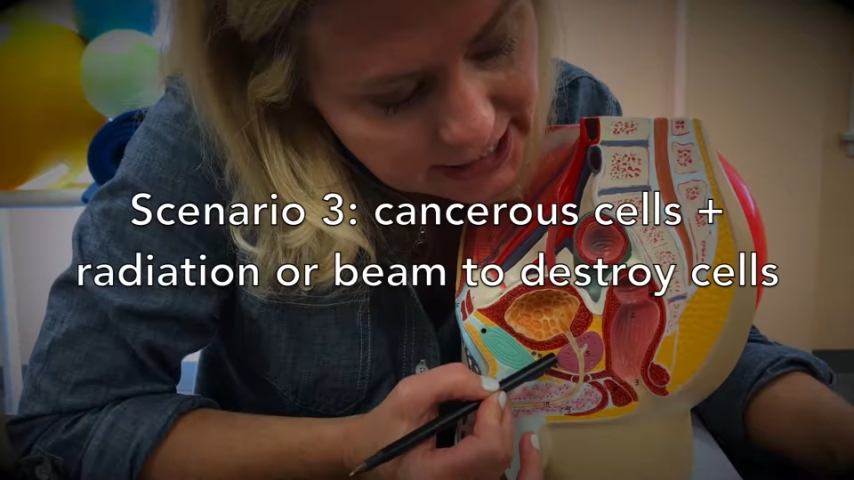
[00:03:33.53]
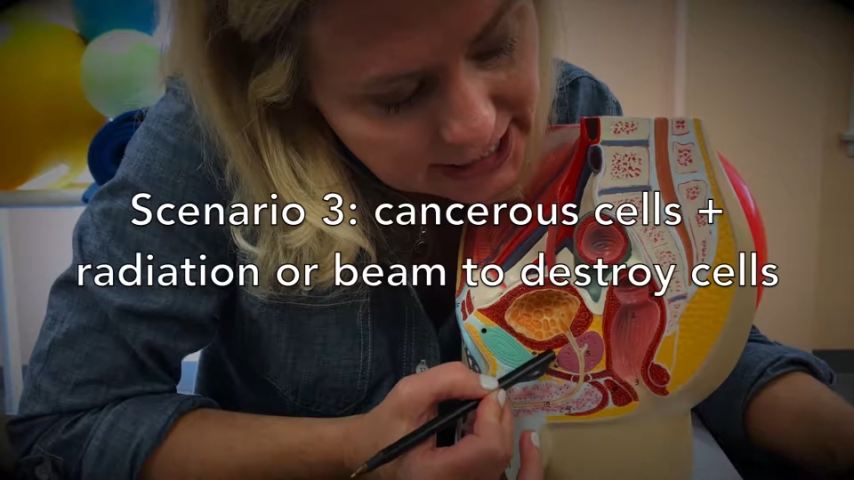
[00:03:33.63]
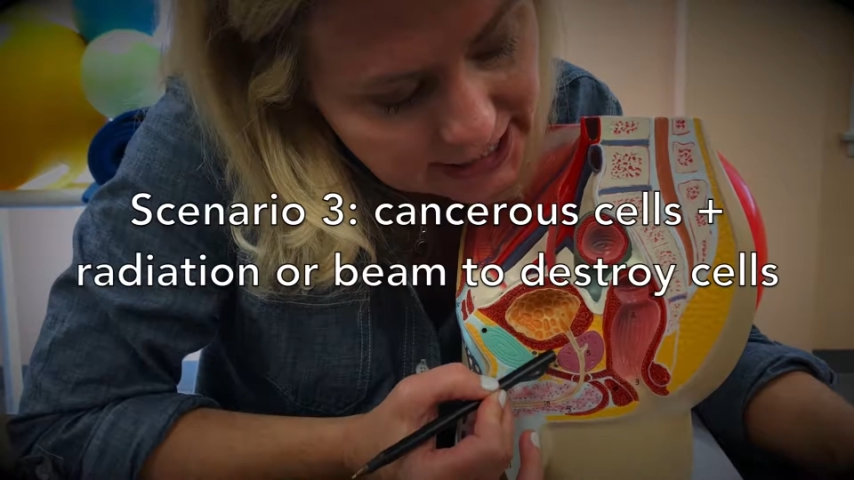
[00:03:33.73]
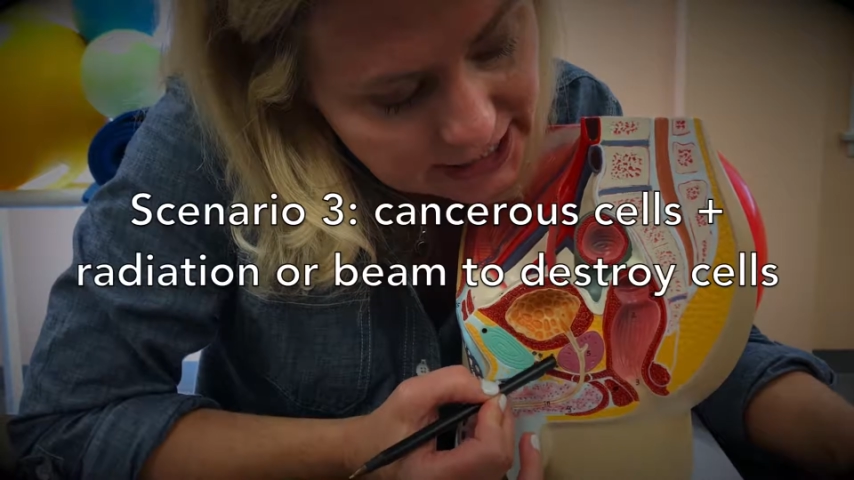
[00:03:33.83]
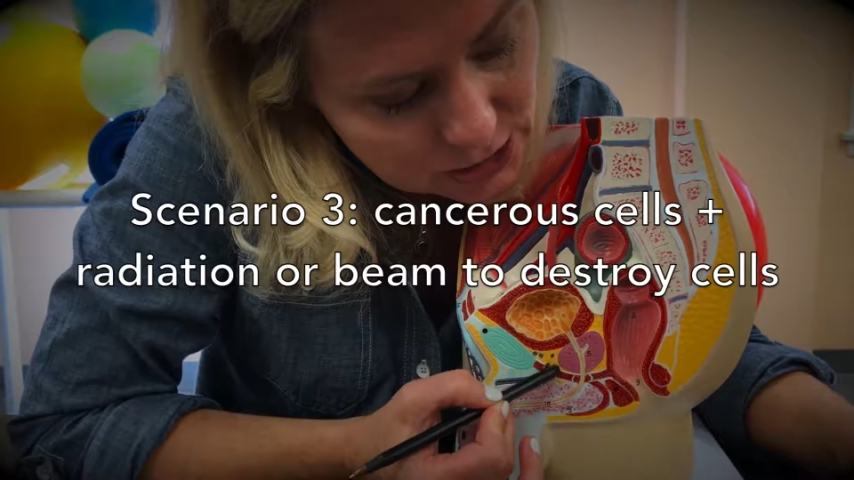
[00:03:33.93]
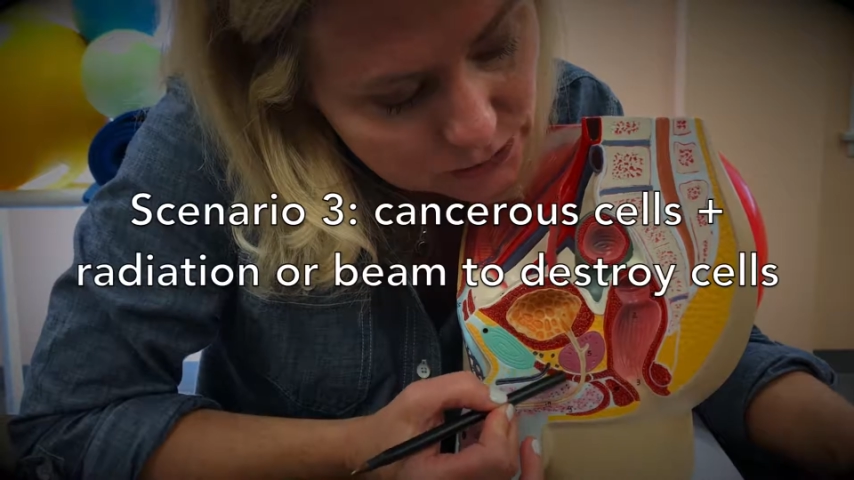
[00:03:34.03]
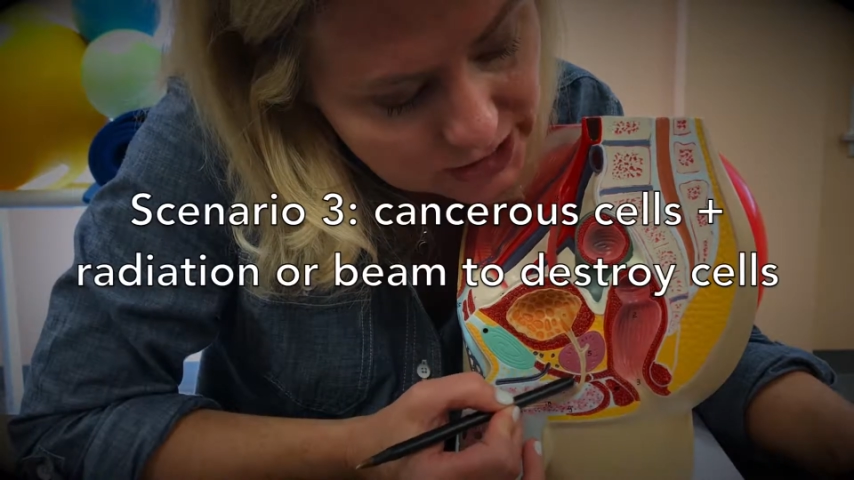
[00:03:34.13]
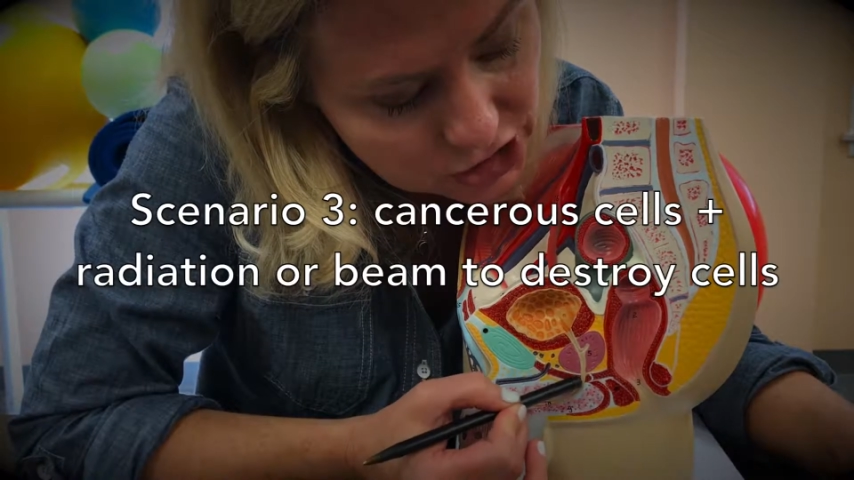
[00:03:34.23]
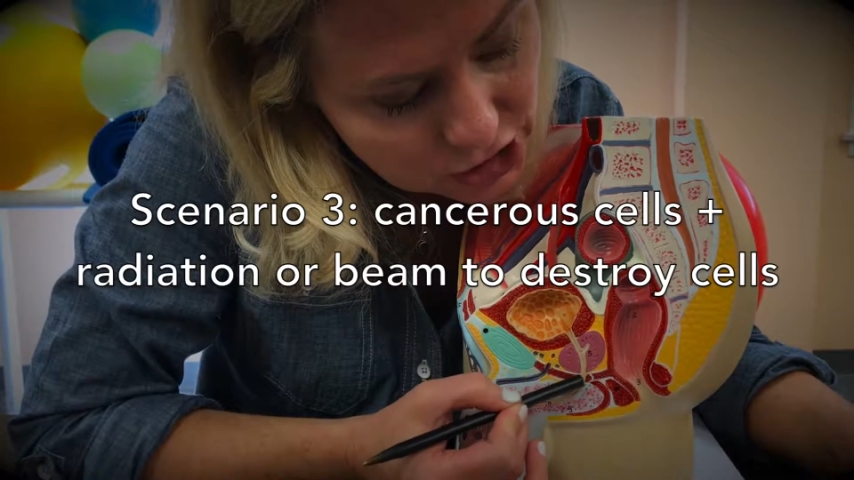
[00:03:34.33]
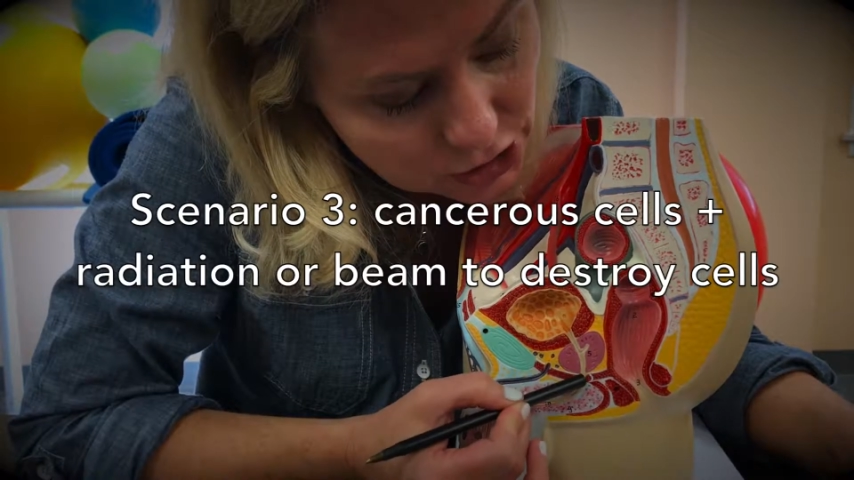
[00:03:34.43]
in this
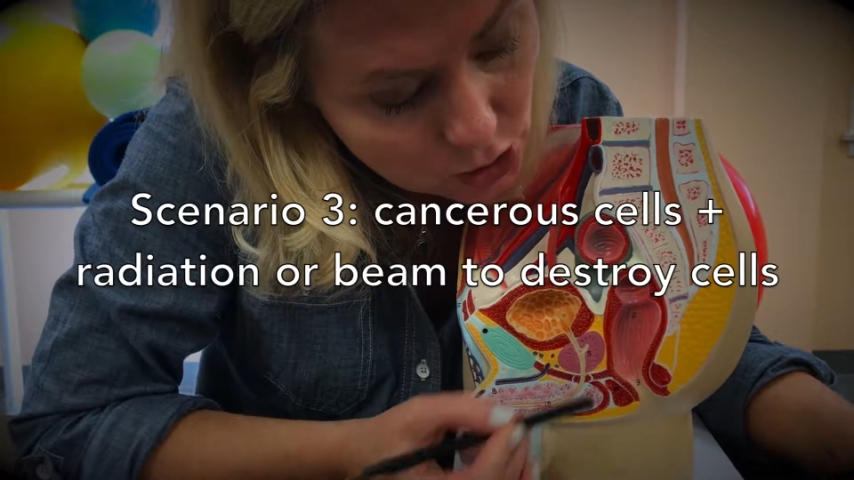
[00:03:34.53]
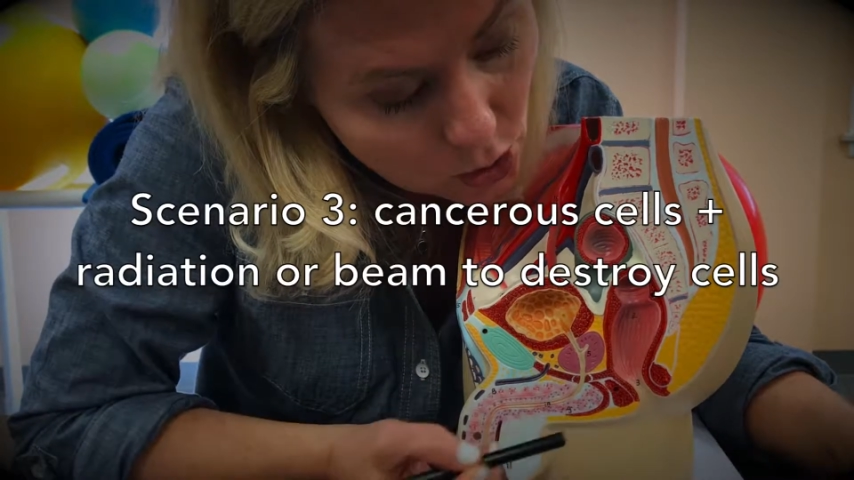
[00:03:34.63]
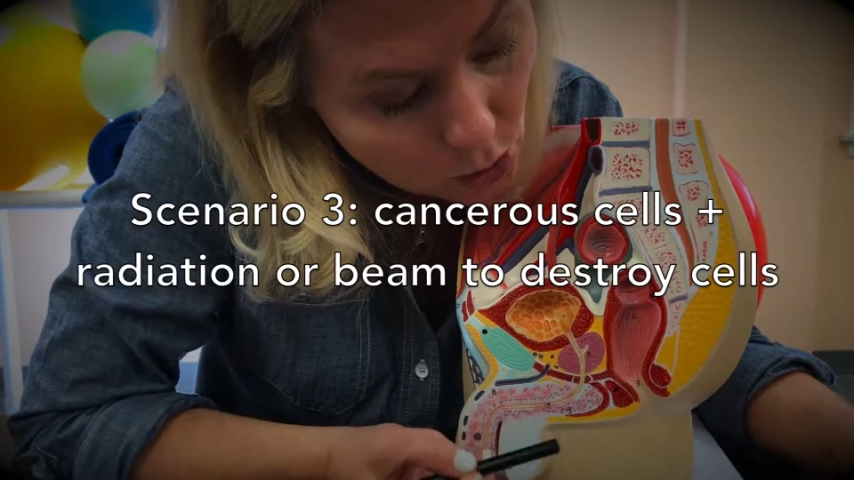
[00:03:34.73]
region